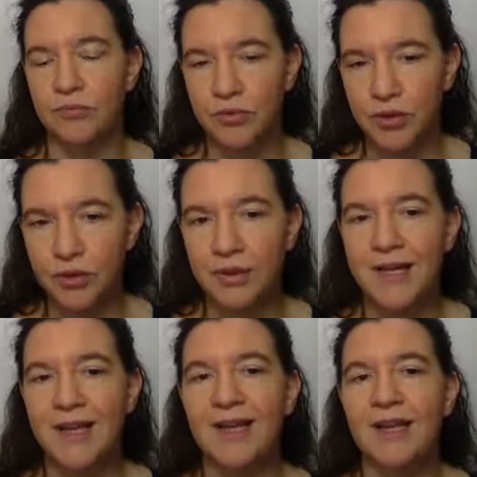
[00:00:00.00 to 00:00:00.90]
Sure,
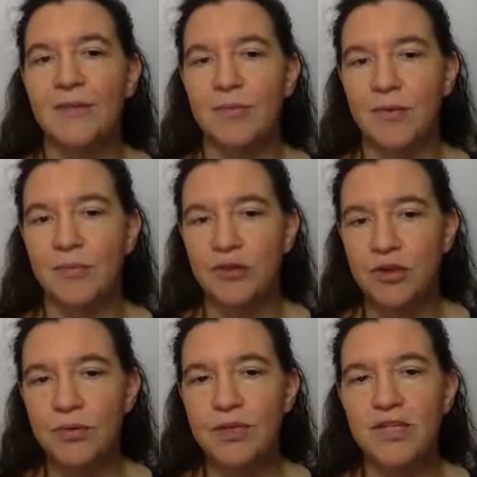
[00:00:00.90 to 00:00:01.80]
problem
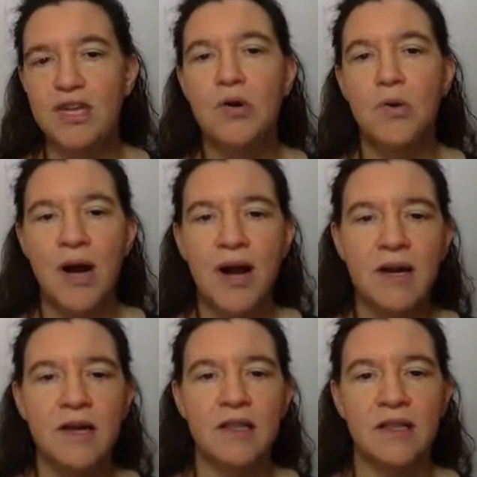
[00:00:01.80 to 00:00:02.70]
two is no
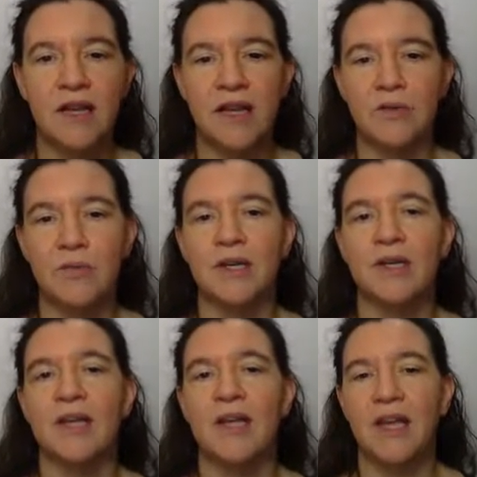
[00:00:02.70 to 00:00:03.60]
harder than the other one.
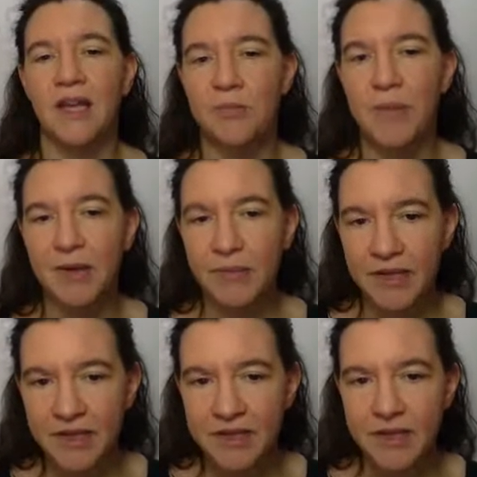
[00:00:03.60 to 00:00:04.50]
It might be
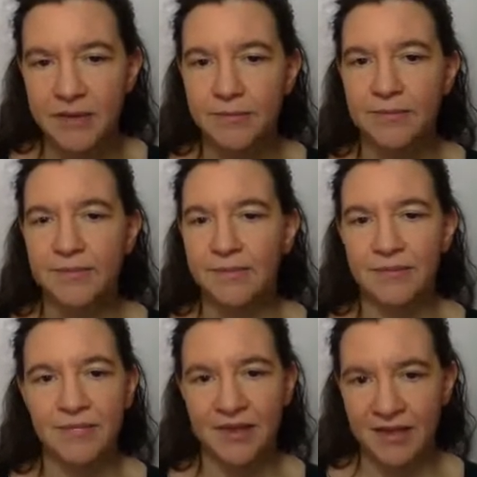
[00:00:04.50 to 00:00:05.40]
easier.
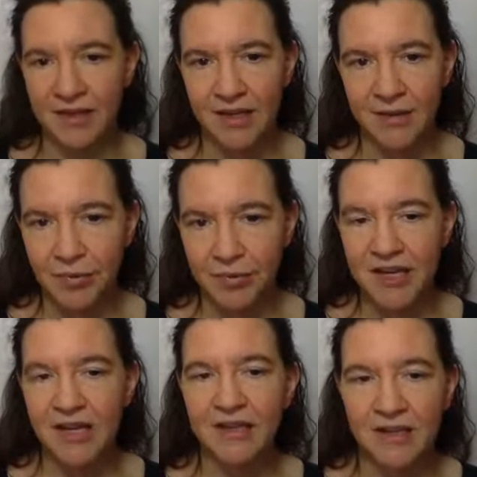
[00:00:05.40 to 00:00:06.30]

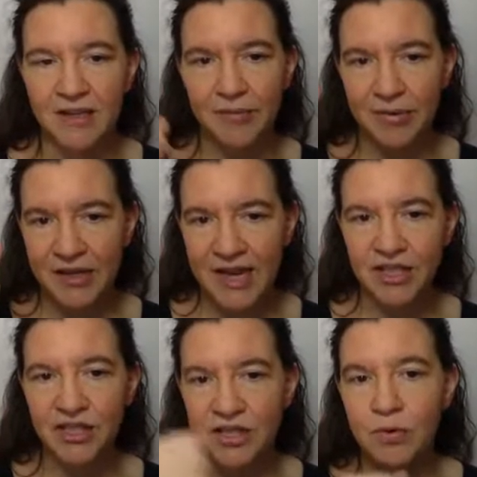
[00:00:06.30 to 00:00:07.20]
the
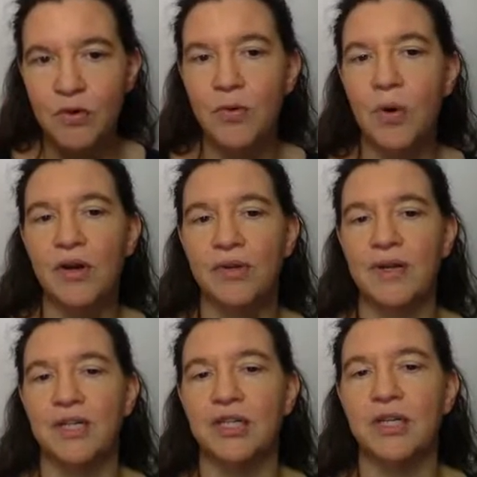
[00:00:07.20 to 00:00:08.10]
implication is only one
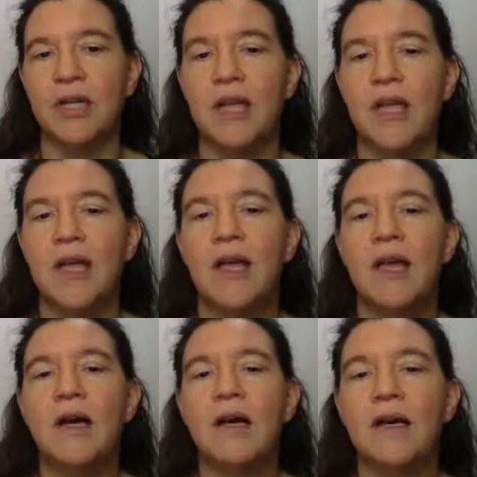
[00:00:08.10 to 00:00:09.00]

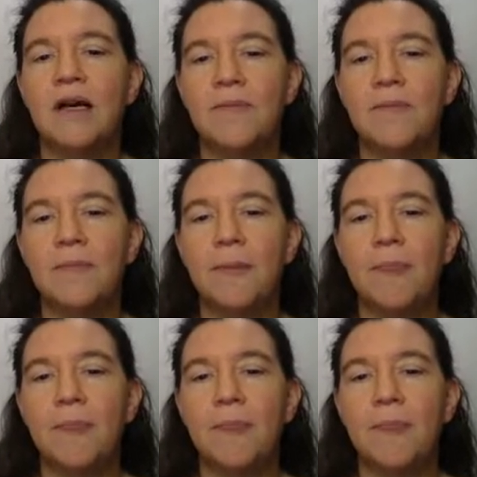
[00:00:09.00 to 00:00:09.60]
direction.